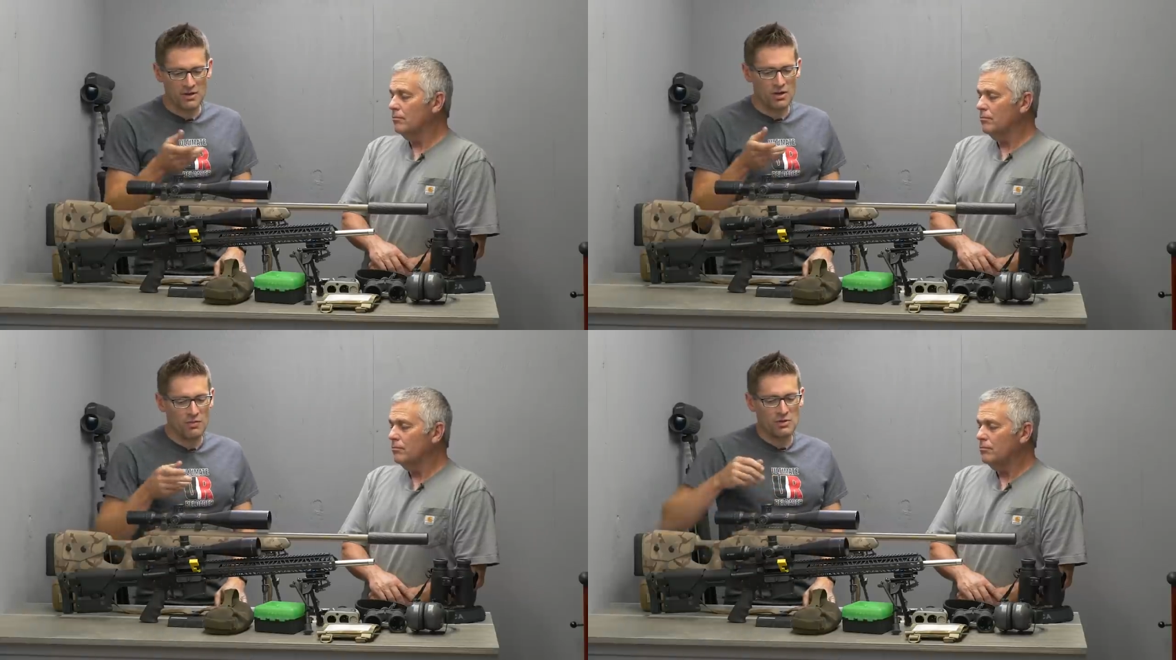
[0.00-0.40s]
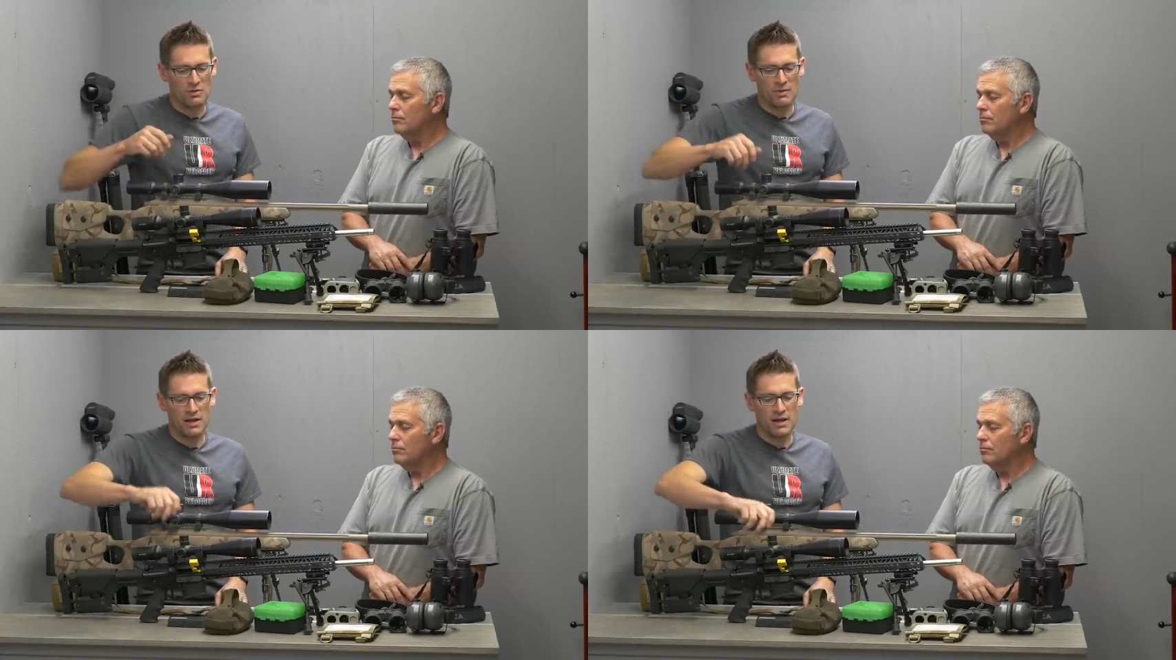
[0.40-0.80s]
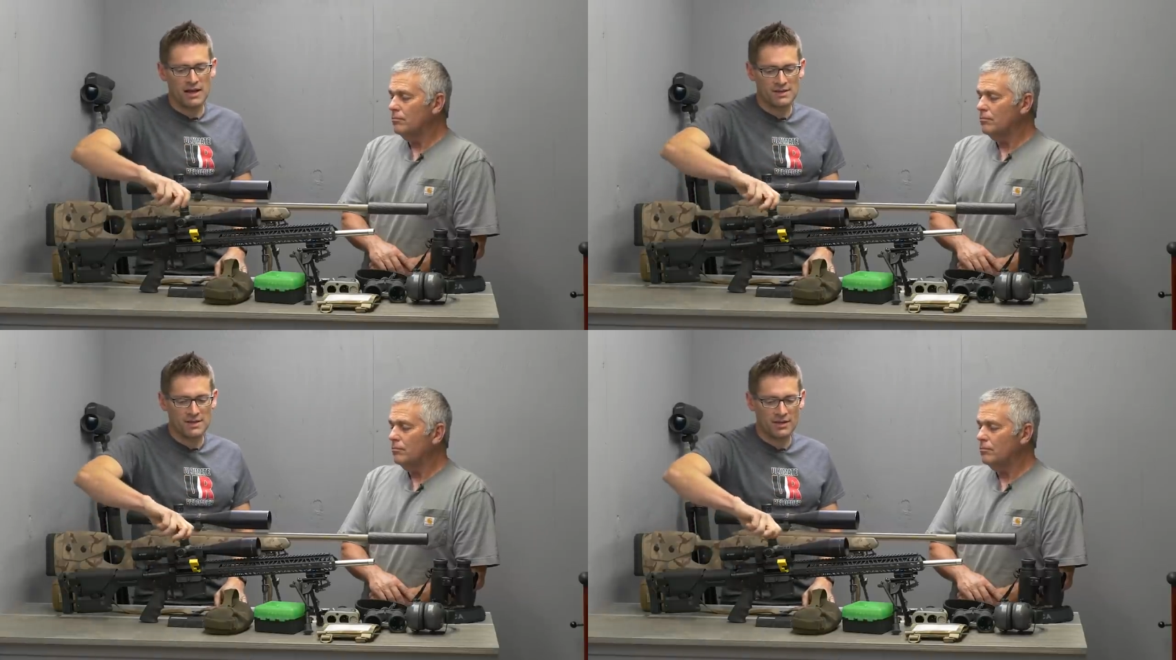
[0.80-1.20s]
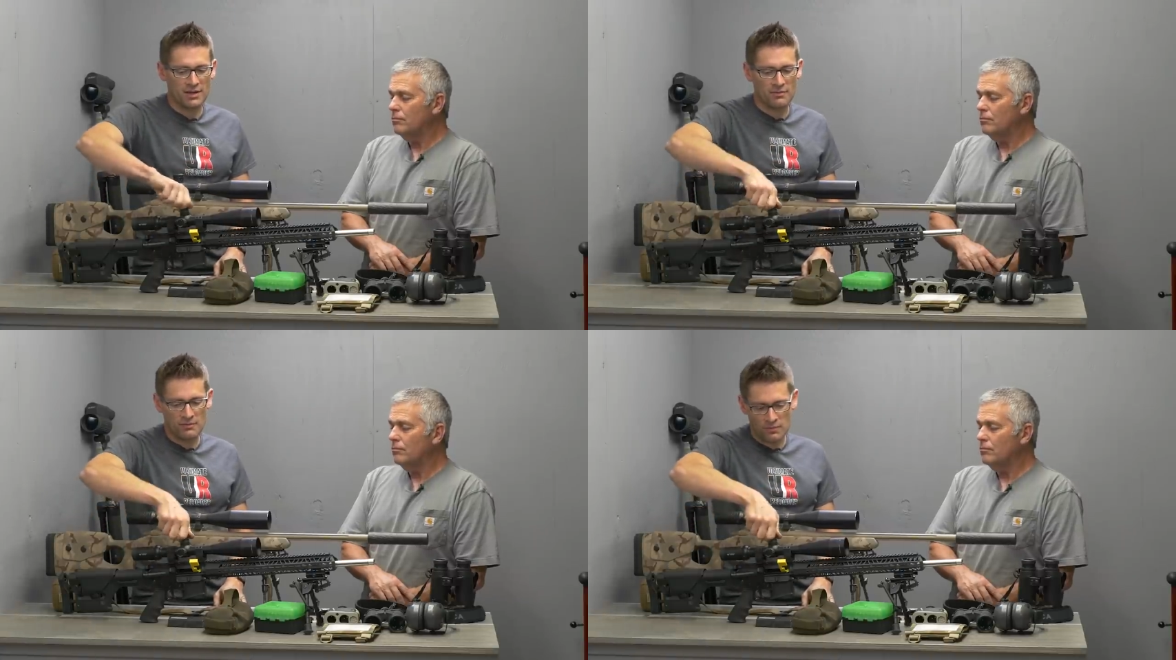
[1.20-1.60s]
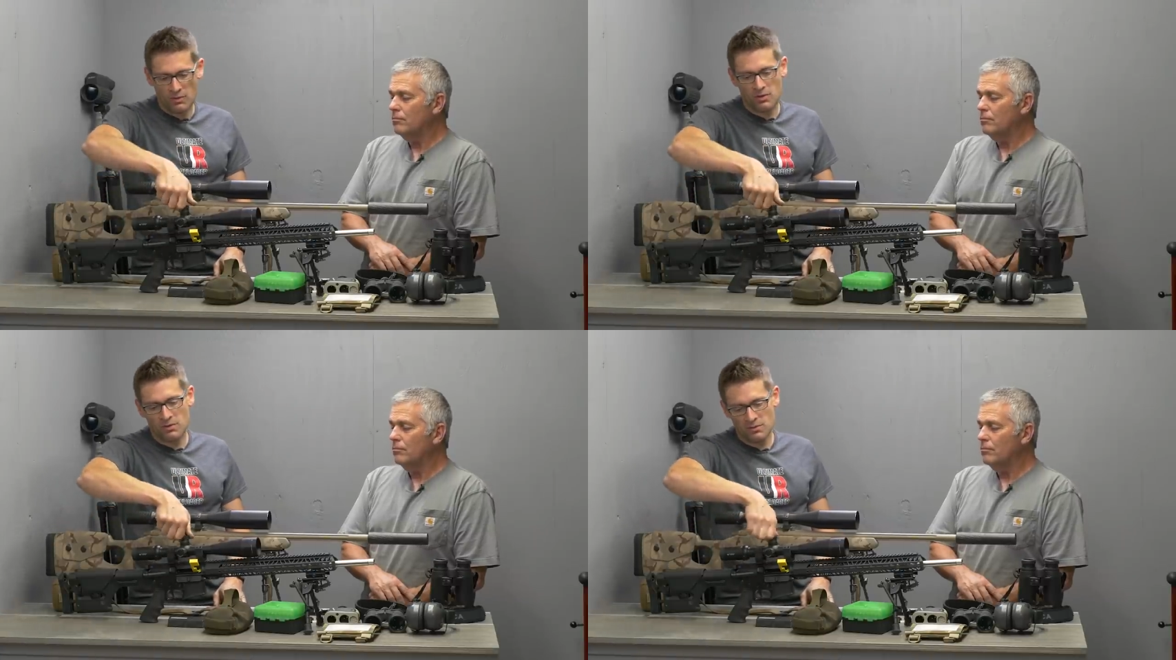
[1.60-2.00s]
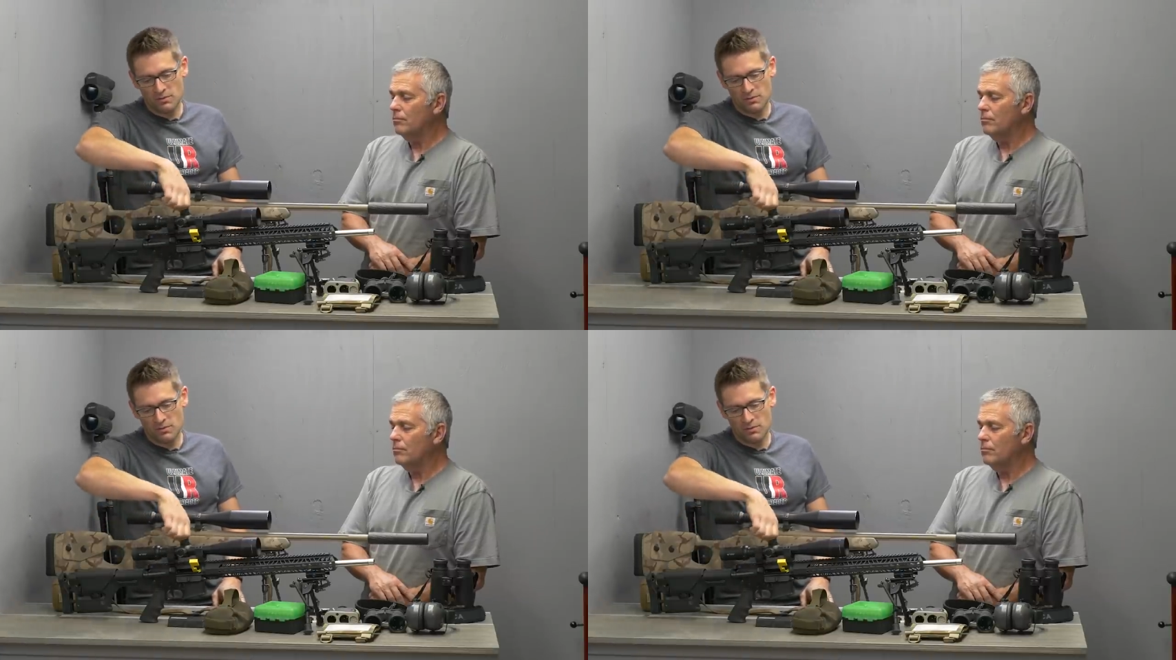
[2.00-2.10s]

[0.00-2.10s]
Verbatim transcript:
Speaker 1: know when you might accidentally roll